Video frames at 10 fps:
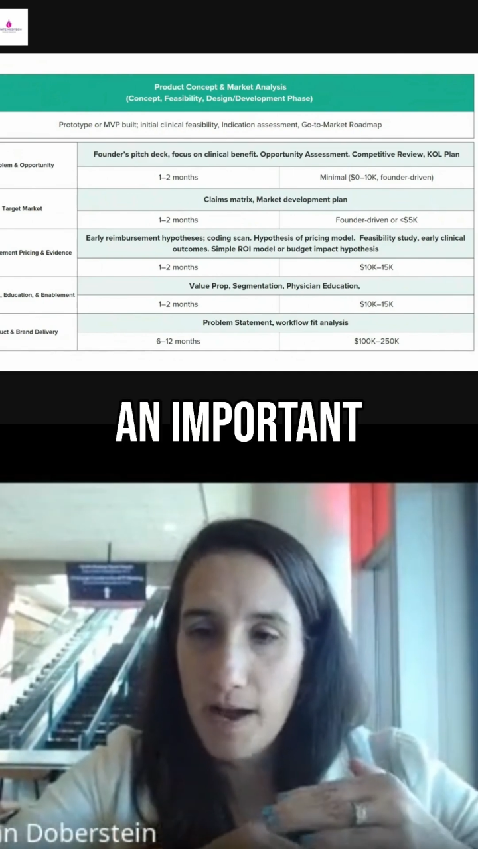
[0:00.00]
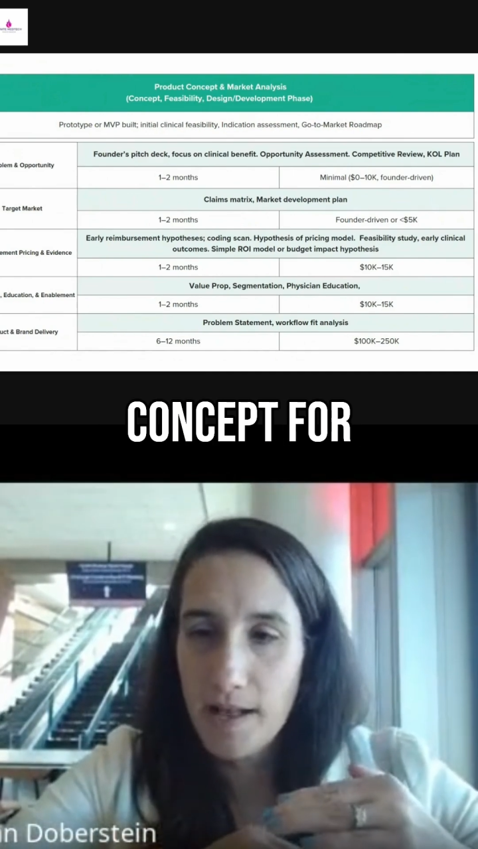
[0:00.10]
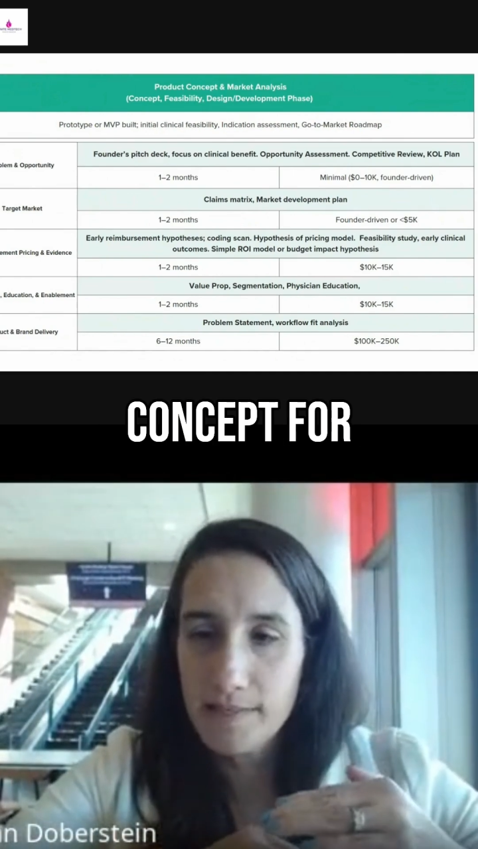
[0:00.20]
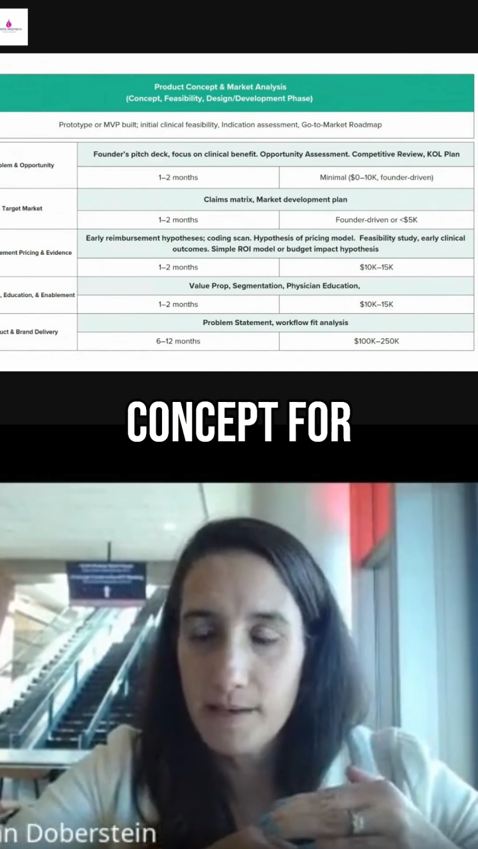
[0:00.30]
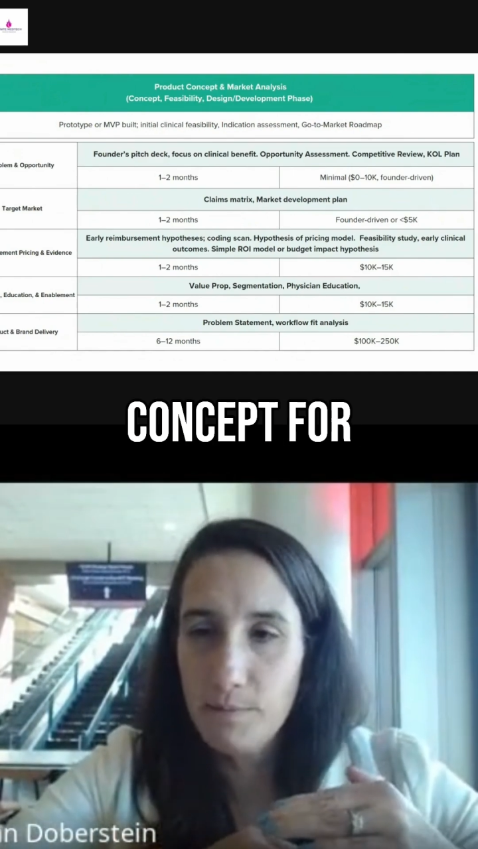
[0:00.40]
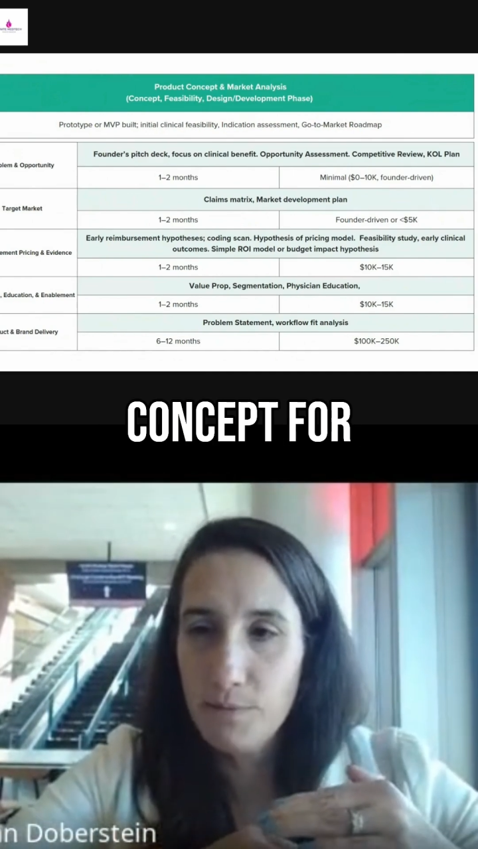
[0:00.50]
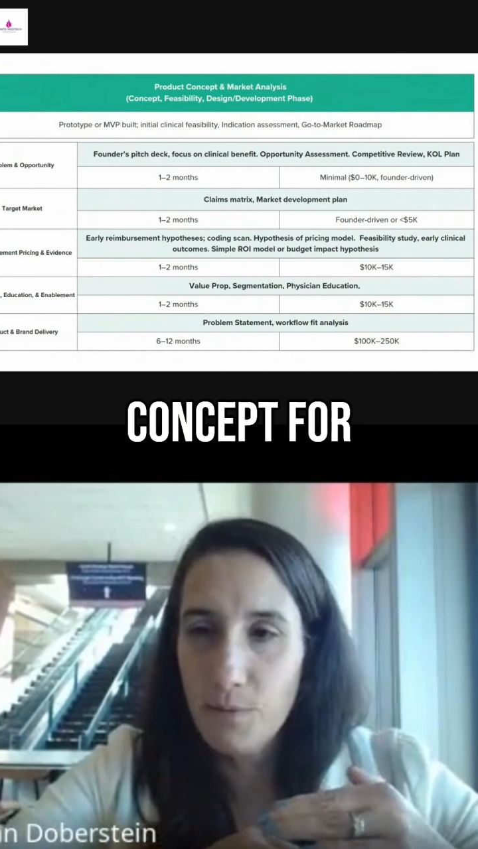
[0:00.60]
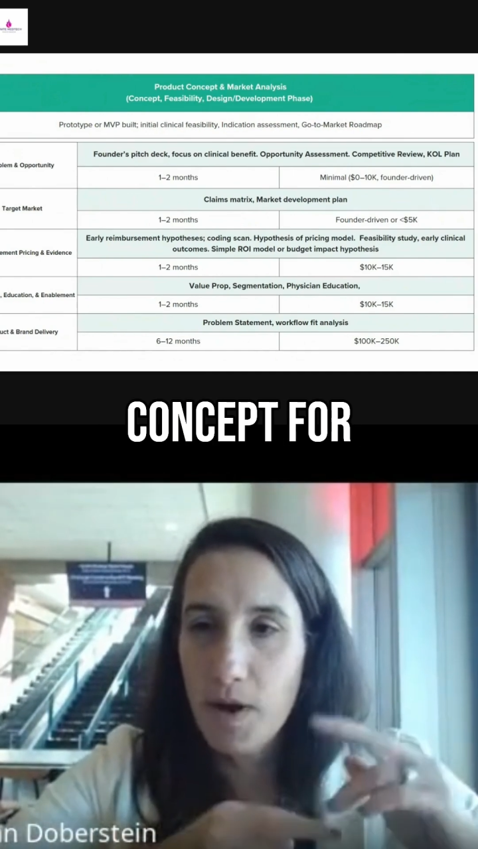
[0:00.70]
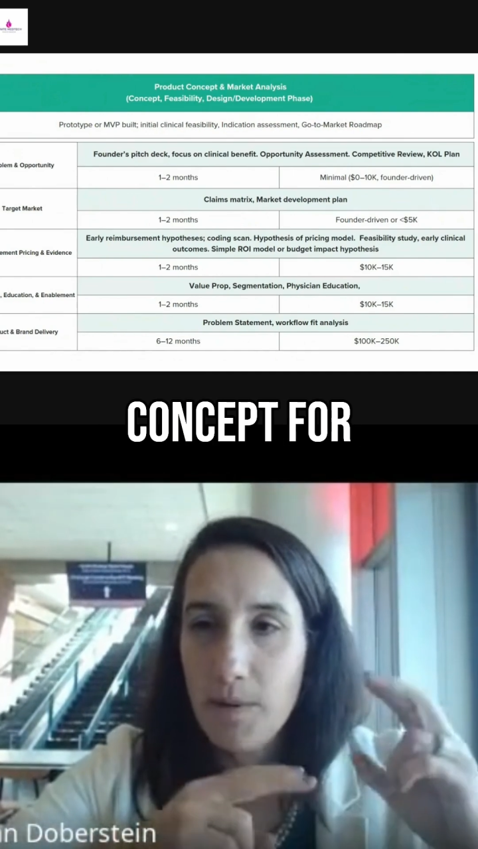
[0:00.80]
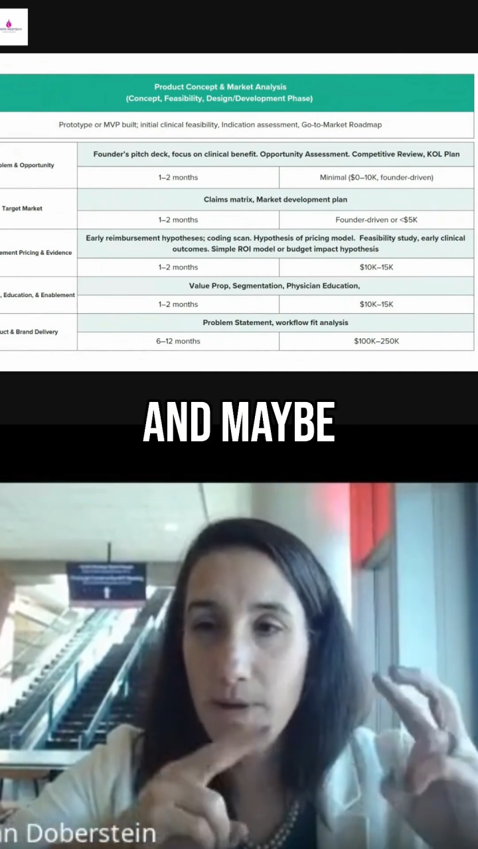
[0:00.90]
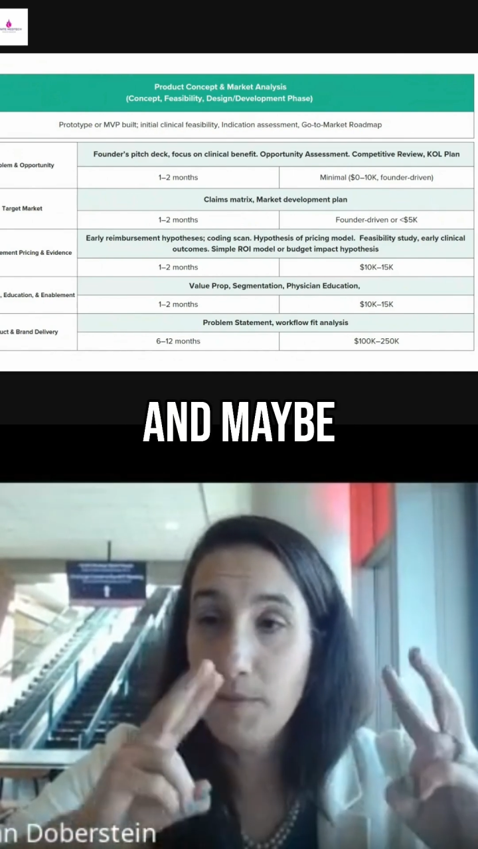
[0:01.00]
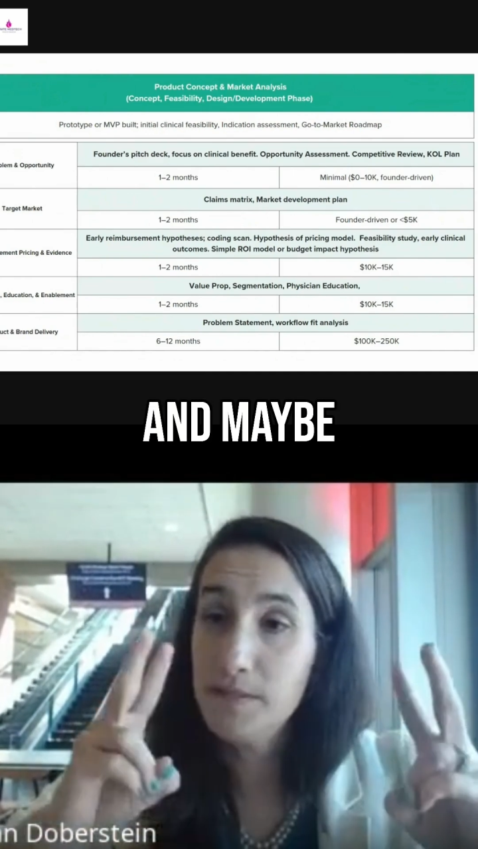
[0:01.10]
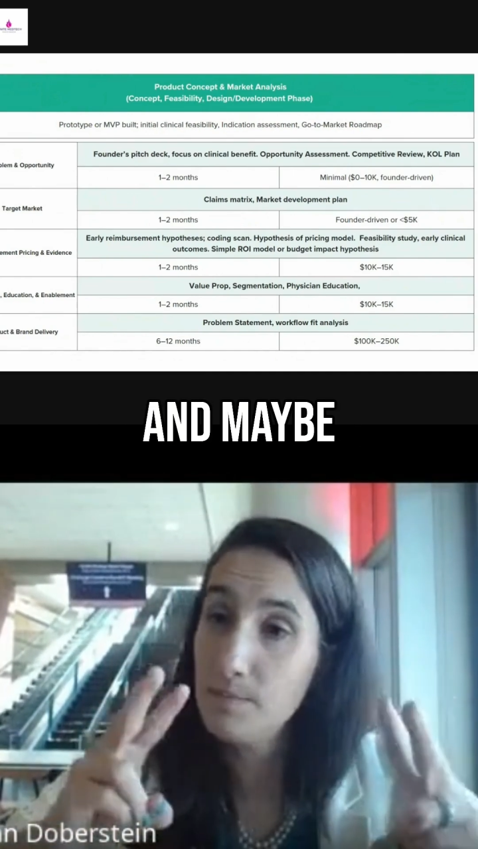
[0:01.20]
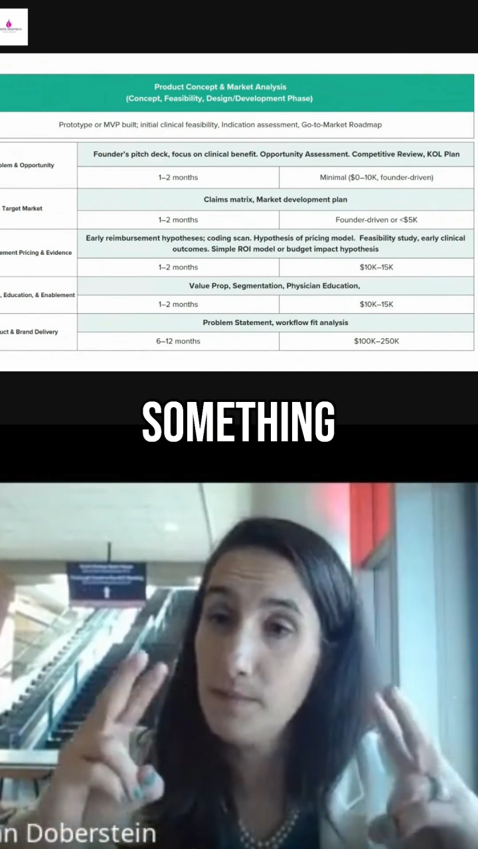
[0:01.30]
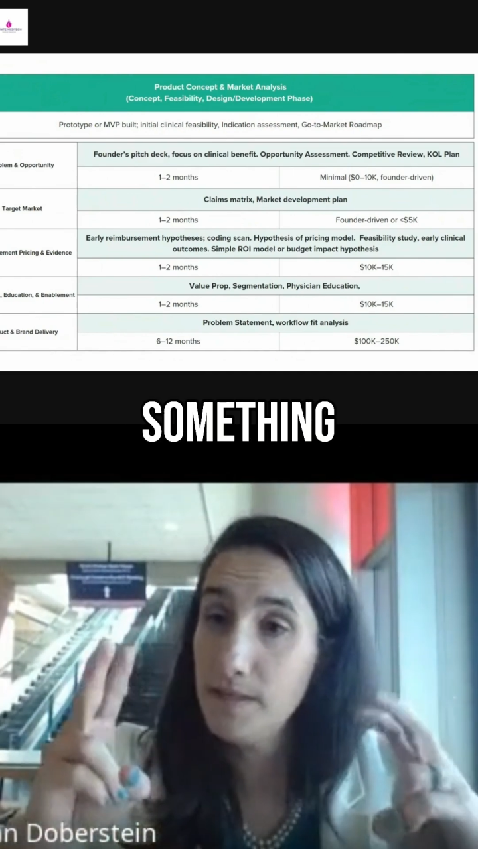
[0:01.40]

concept for, and maybe something